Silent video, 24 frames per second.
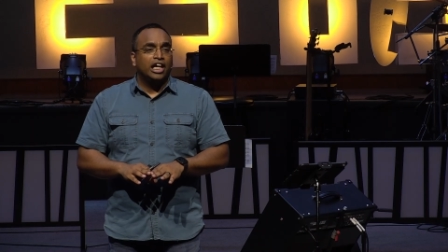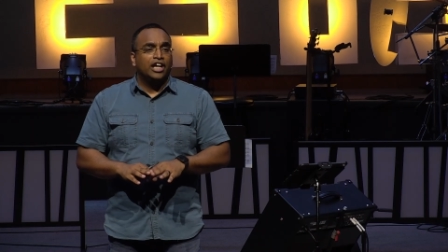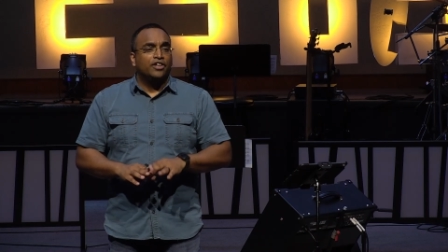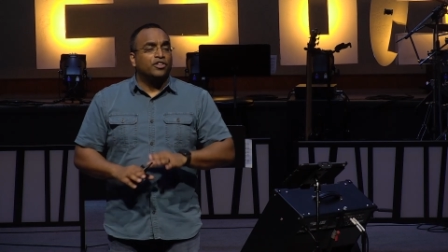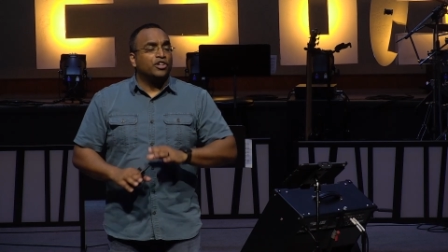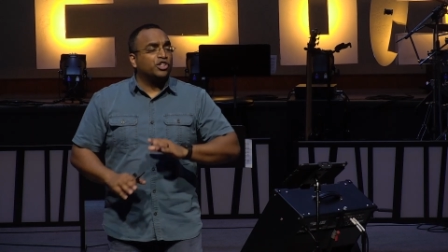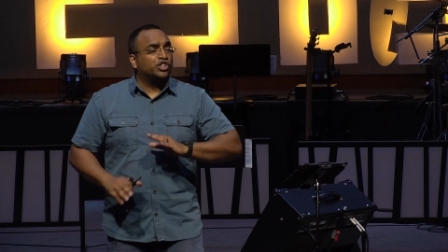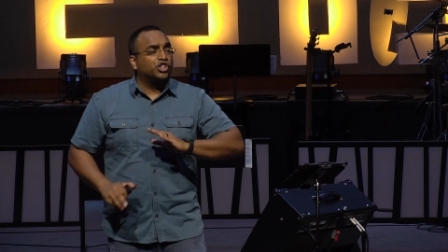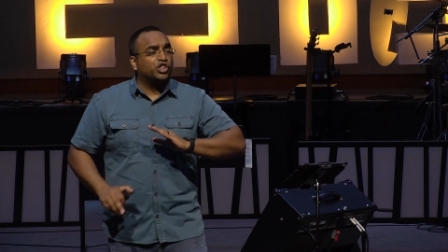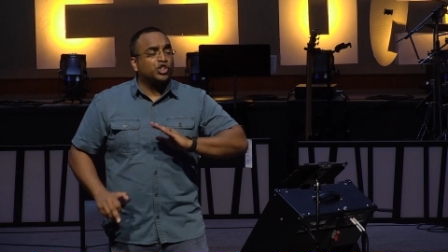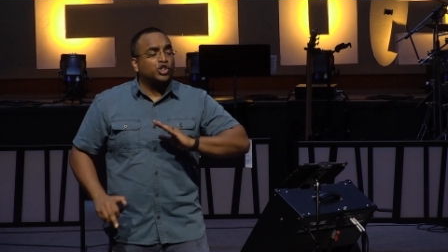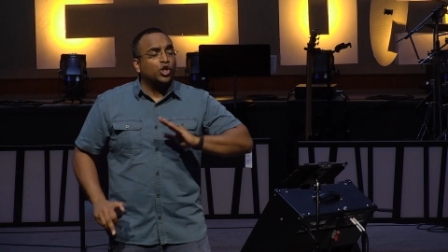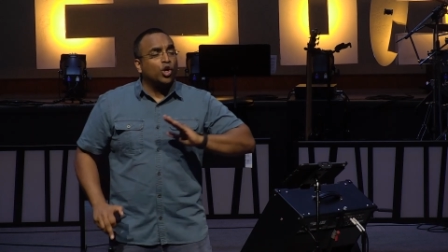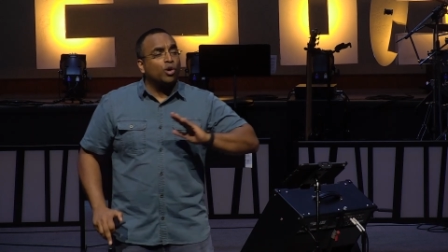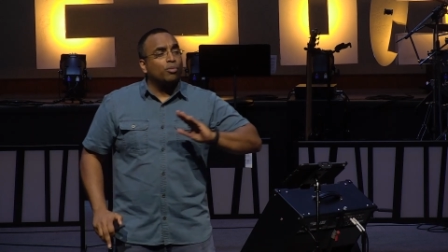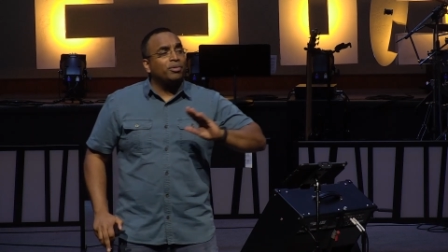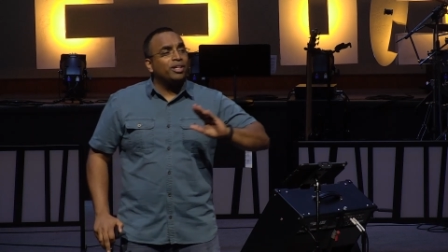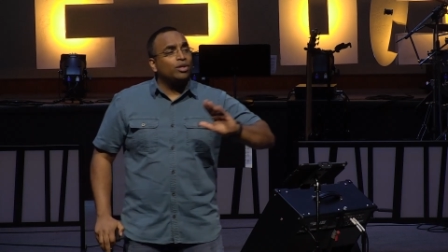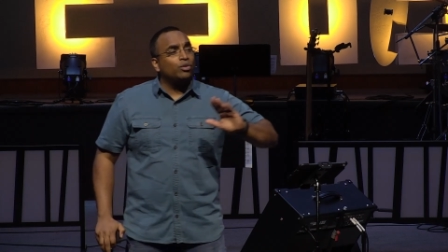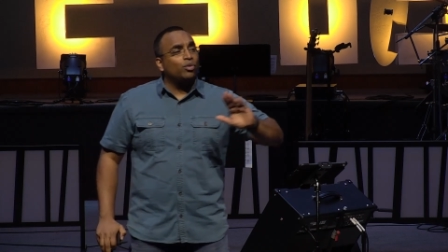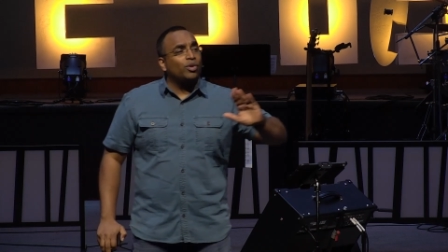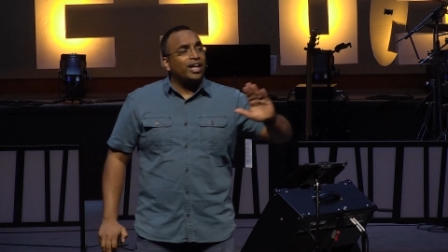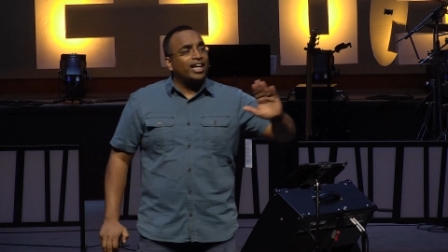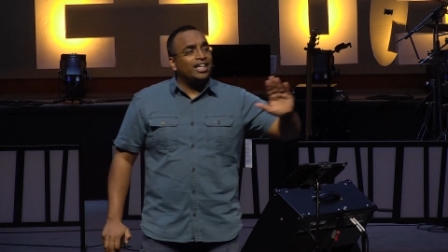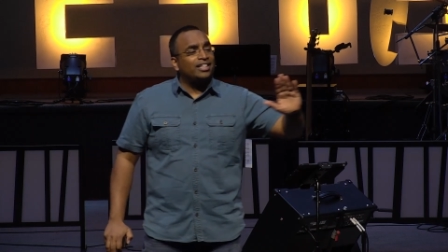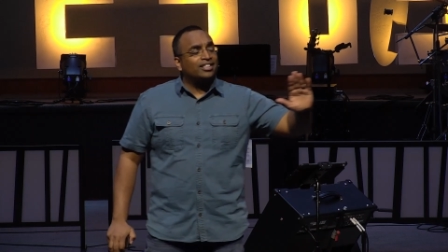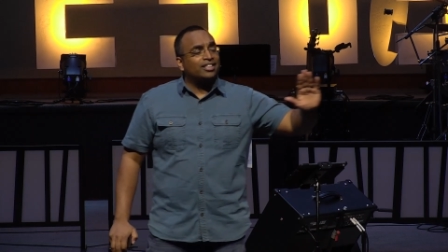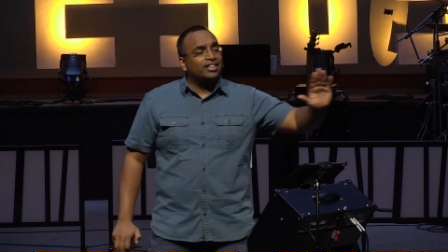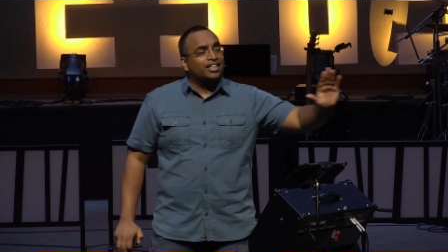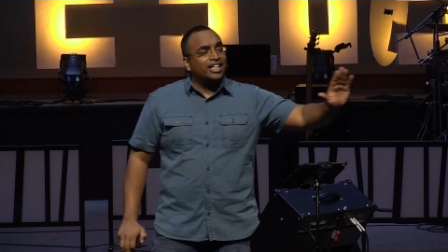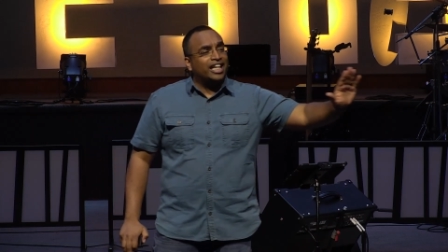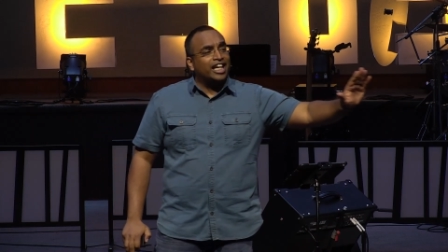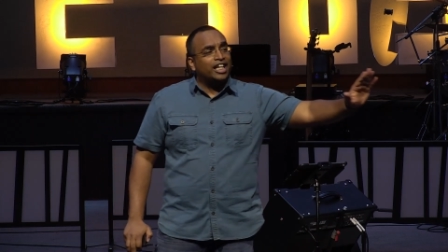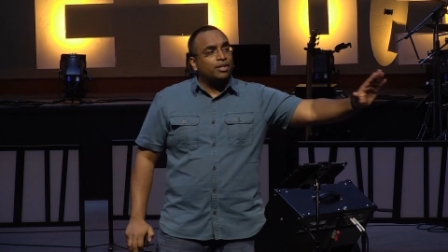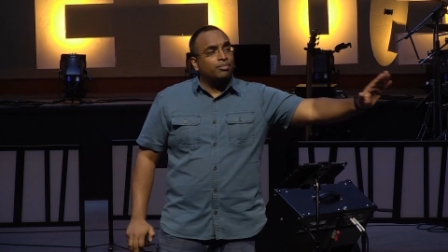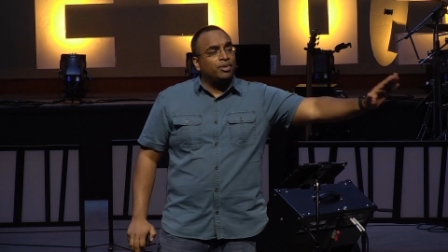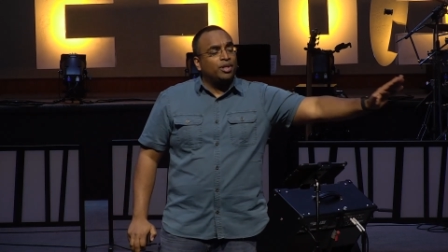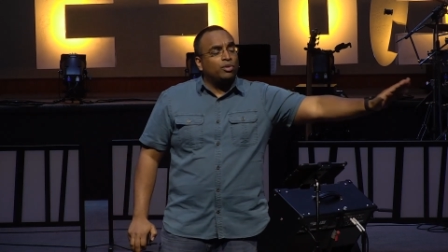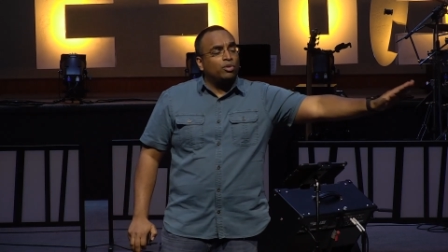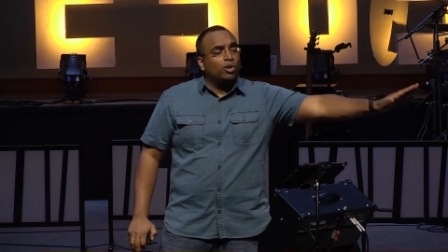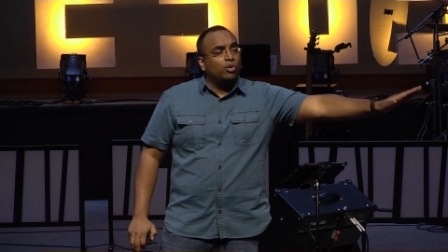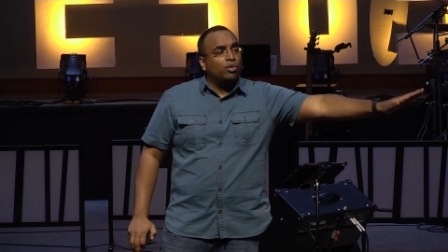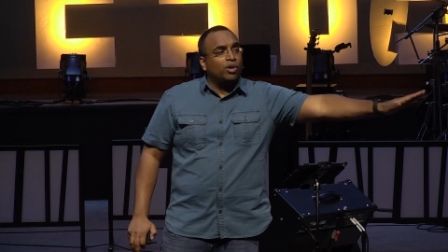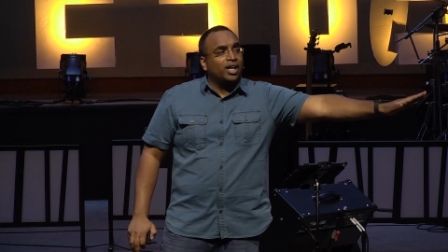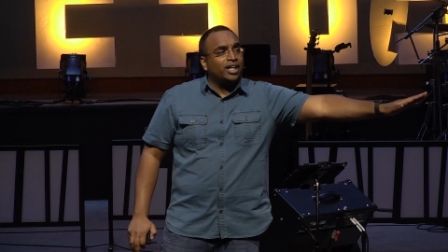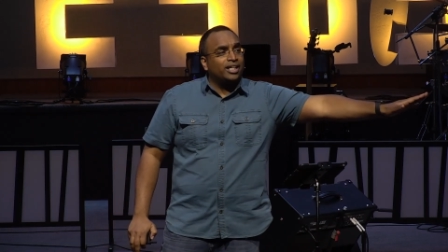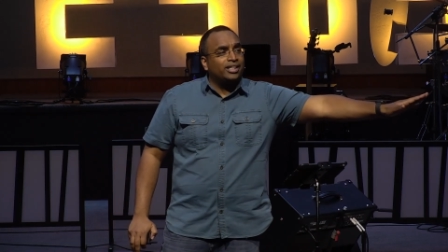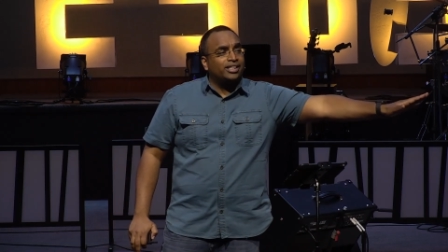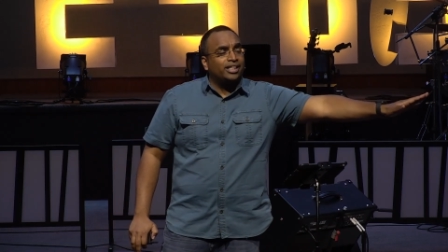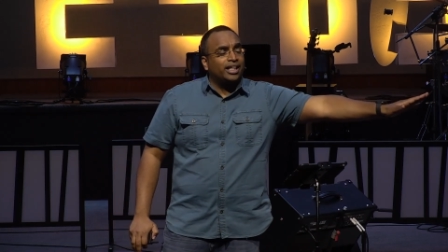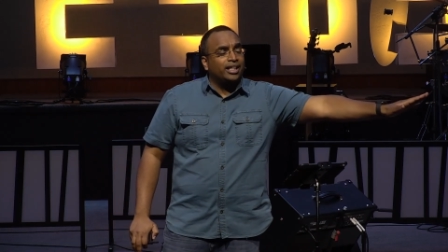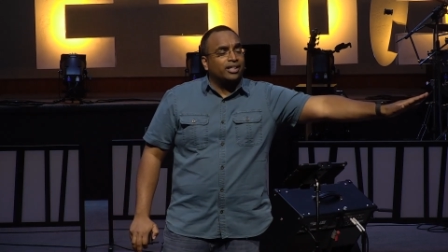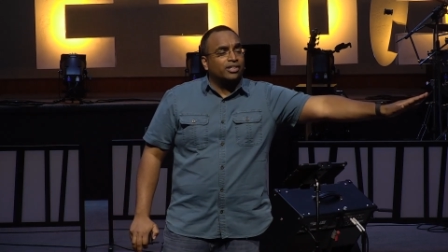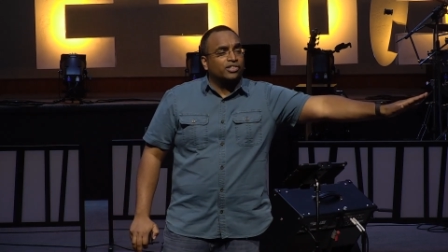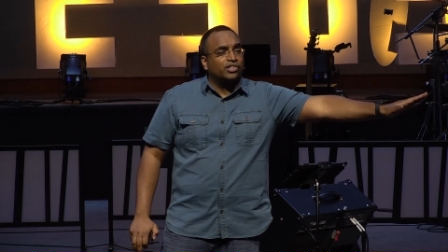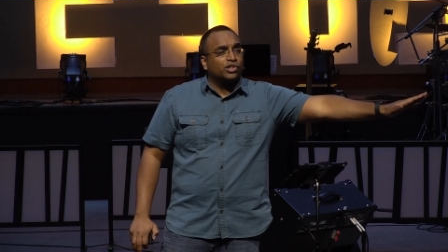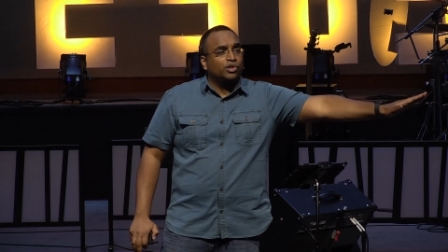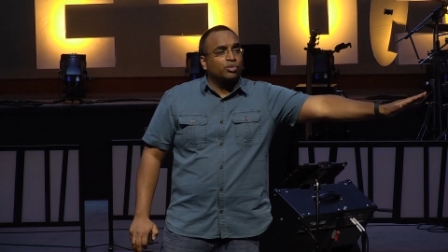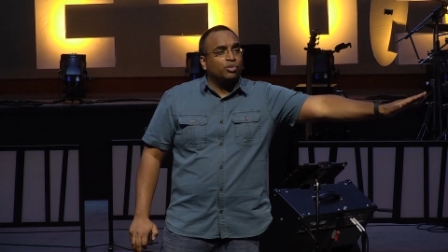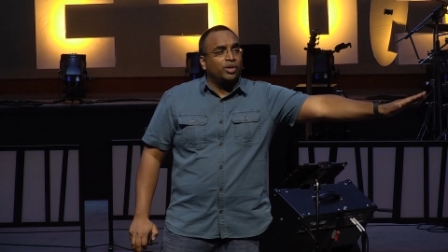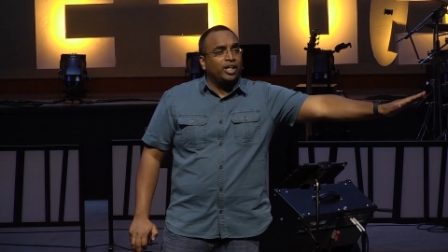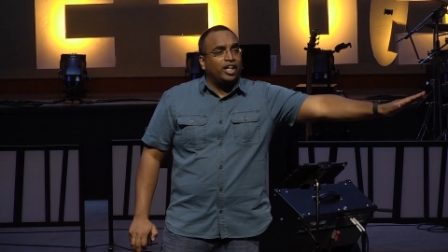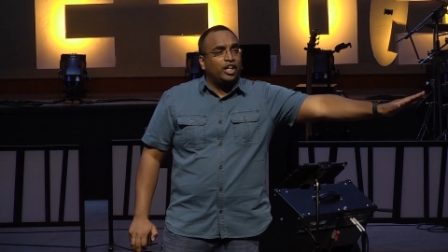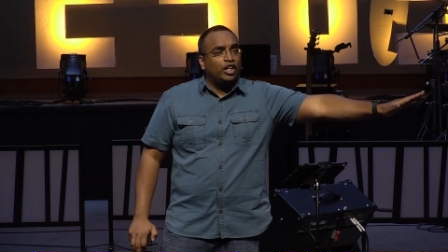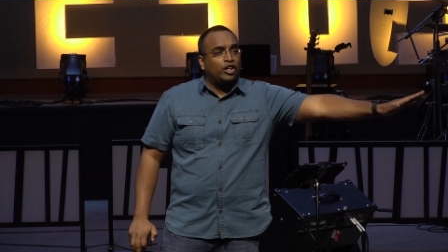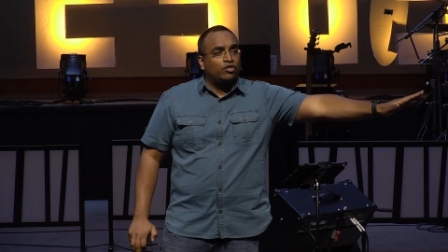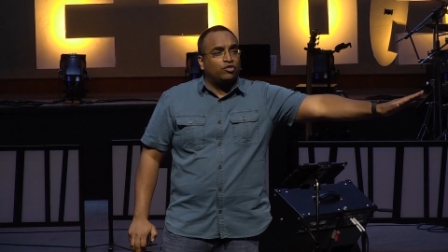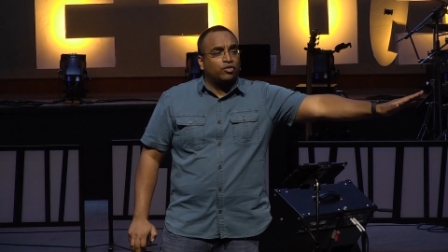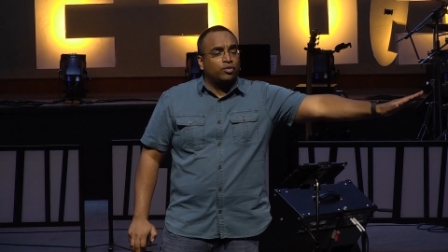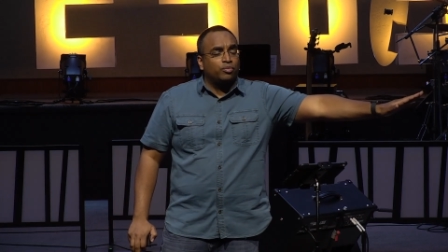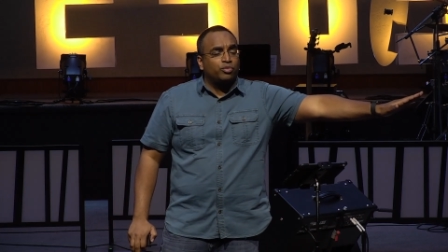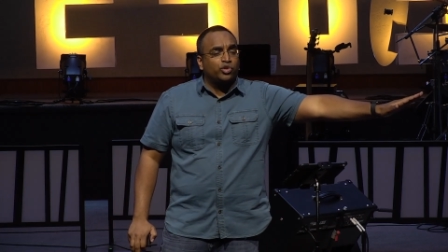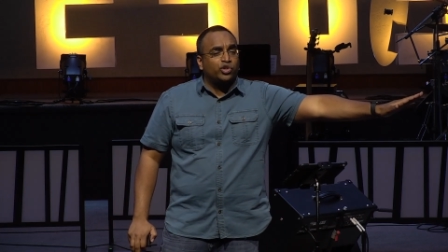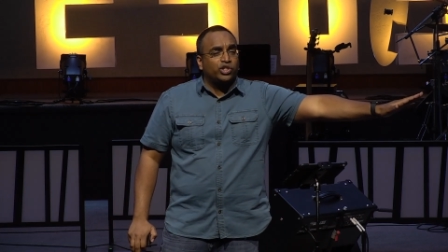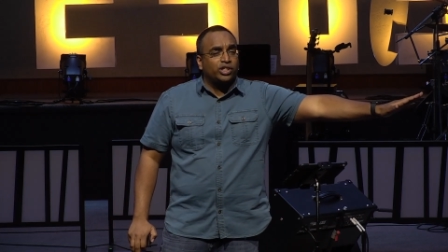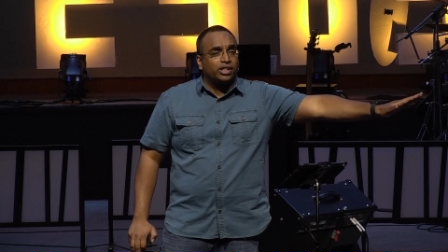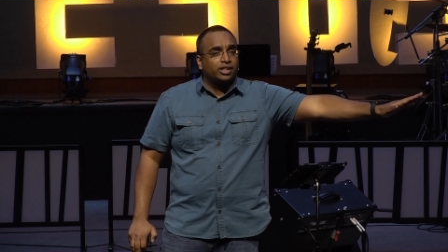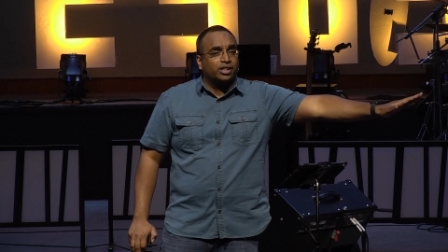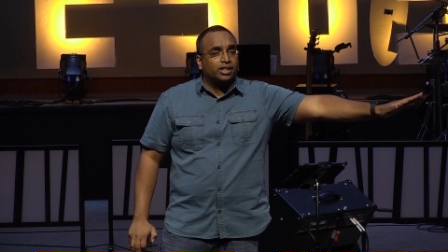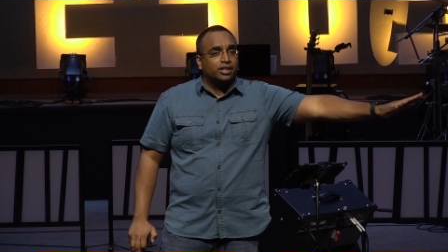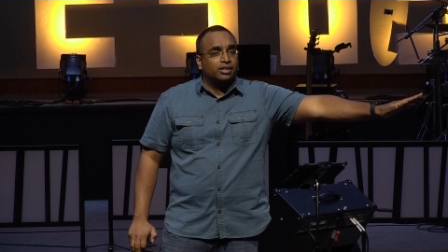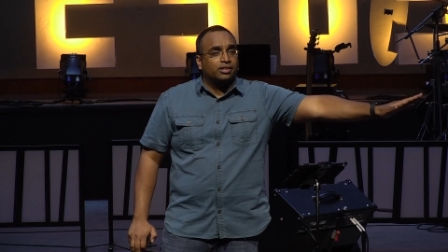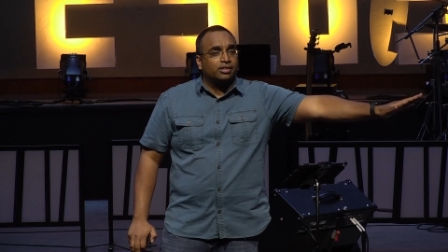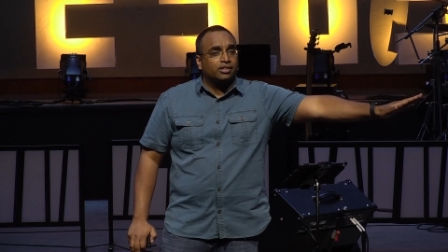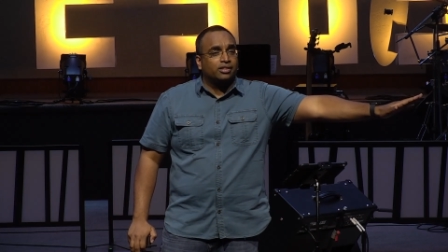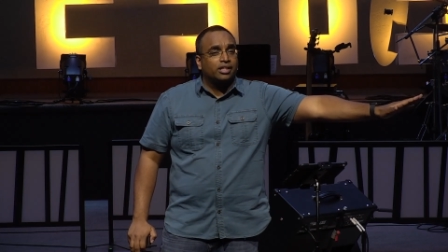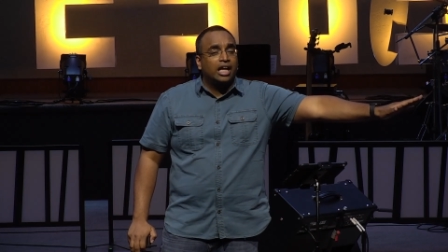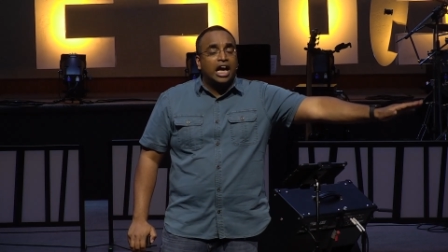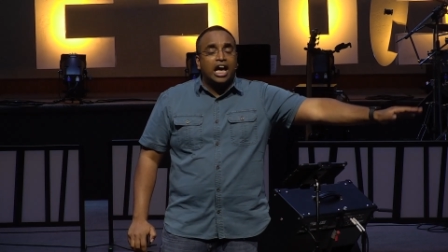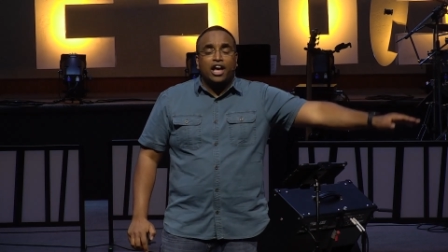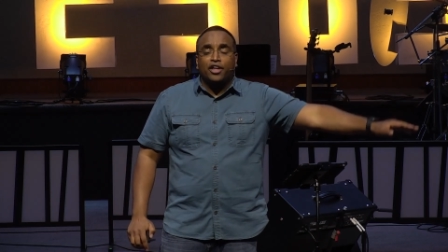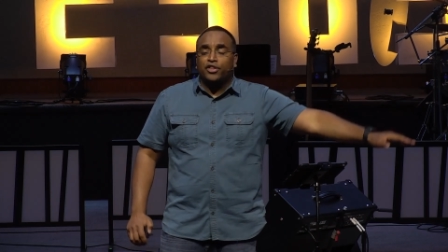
There's so many ways that the enemy will want to take us away from Jesus.